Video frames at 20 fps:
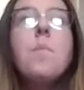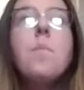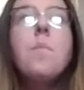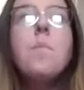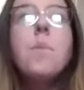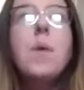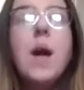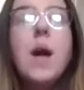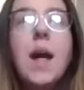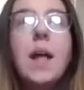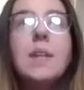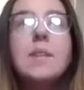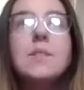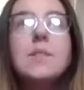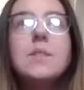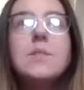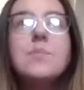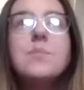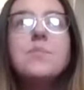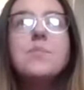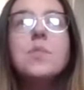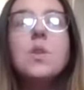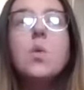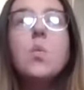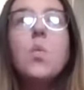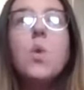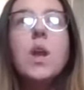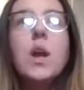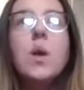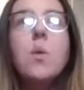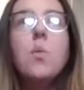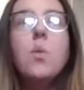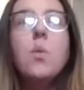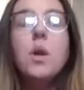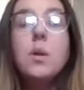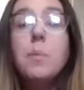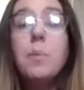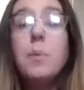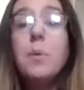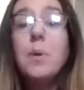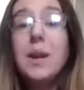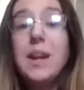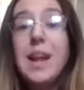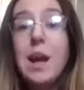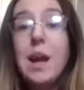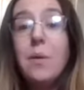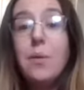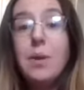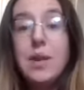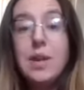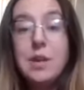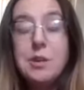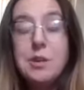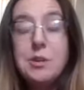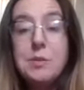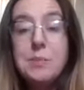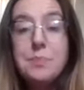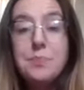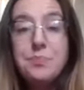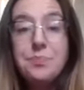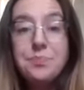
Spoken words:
But what I want to point out here